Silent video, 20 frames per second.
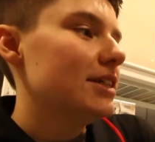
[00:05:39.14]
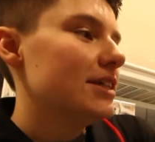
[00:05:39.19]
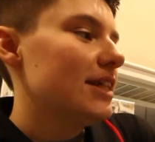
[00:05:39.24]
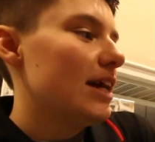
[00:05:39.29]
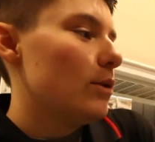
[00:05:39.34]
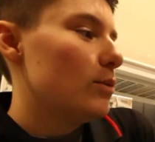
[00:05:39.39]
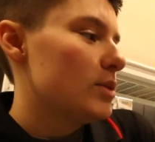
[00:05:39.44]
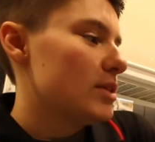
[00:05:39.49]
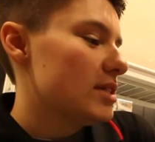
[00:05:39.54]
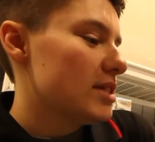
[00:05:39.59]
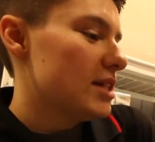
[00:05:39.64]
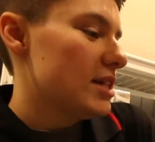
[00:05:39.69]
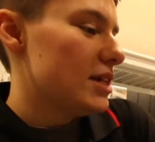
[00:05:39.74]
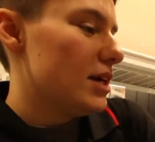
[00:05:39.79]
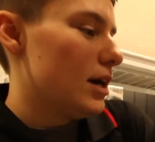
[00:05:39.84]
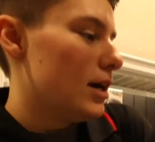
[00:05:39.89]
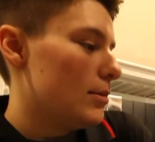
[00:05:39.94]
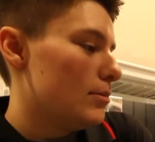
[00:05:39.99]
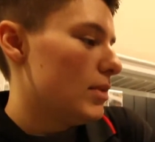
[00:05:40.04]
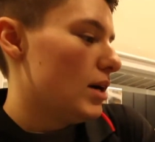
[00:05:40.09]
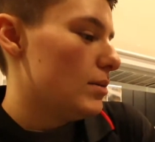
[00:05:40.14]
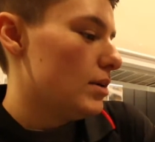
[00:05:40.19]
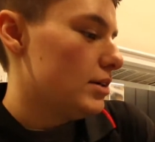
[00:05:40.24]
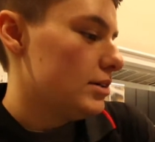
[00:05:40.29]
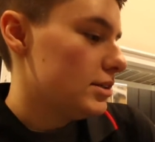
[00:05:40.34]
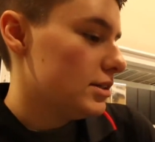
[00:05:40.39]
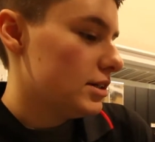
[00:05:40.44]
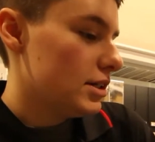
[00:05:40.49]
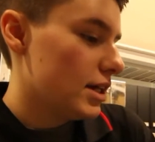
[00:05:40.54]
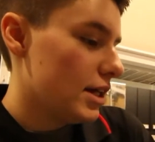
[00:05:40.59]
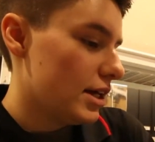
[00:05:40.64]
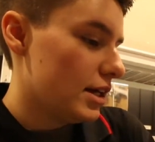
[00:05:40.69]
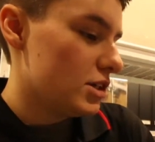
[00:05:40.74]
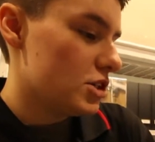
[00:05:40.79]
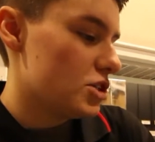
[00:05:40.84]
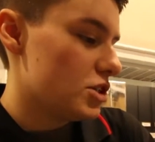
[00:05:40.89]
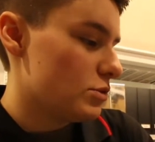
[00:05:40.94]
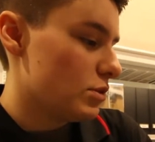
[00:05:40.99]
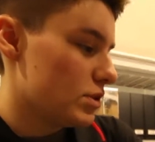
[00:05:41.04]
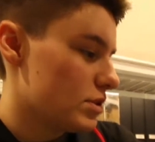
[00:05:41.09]
That was the mama, and
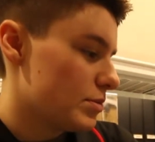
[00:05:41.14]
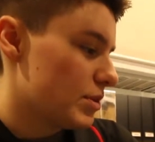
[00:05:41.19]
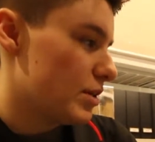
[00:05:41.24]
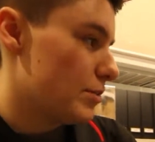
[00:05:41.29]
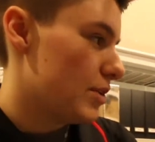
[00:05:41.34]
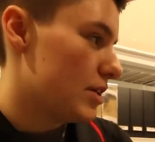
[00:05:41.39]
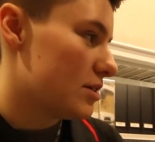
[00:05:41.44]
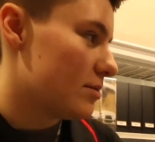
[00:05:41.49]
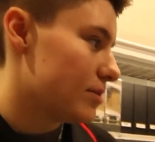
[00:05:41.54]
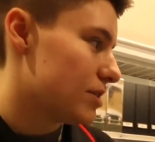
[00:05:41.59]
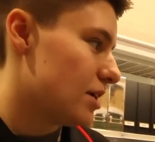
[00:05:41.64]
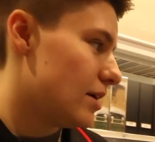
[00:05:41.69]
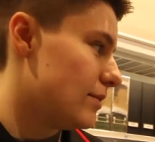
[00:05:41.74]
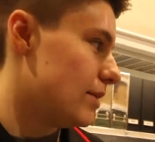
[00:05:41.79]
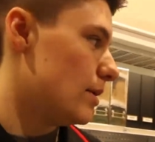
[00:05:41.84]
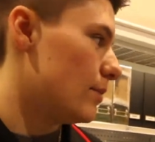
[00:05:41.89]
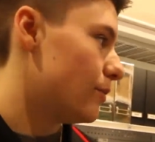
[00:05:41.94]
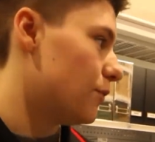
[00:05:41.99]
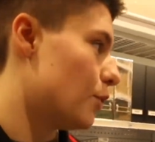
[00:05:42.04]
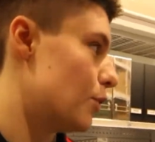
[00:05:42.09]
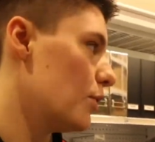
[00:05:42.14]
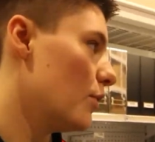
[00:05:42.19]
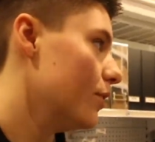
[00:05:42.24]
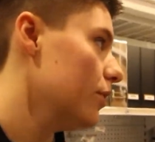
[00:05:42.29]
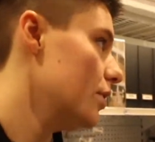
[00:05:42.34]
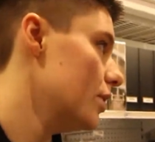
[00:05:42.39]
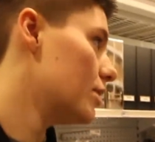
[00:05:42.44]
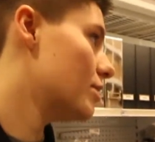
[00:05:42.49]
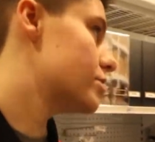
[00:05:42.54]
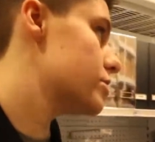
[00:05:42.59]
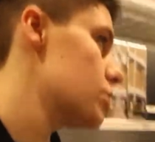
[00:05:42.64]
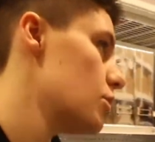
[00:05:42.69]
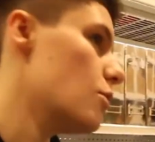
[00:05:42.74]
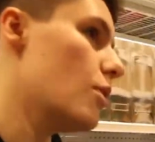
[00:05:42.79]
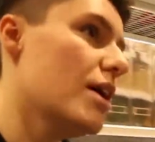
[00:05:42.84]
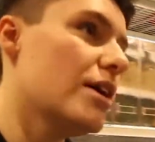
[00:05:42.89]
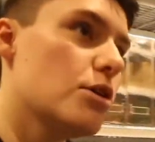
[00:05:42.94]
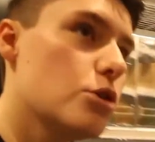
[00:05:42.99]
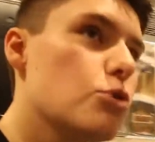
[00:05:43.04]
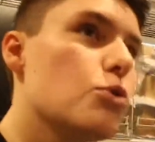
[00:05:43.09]
she wants me to pick some stuff up for her, so
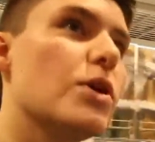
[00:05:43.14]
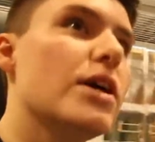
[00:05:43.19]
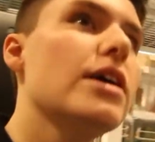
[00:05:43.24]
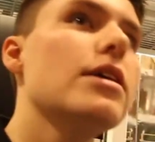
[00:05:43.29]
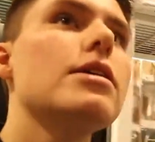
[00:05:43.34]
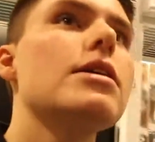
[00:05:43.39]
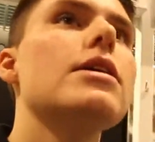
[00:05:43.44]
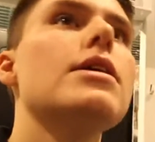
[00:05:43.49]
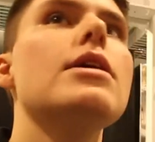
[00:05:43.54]
I can do that.